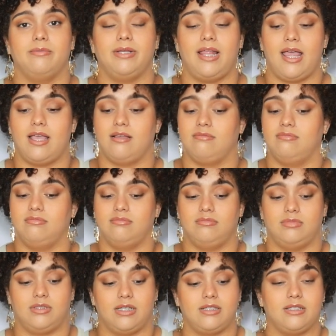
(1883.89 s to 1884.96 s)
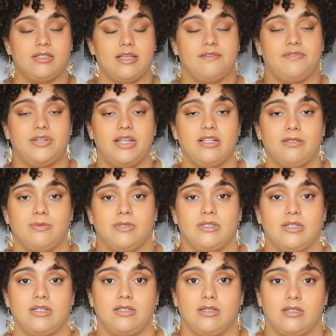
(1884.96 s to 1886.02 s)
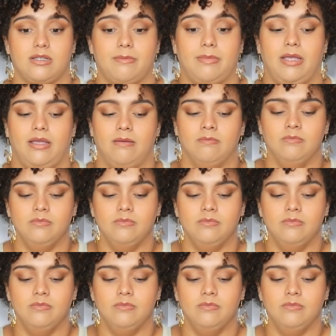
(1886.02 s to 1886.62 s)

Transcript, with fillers: Be like, this is every day this person has looked at me.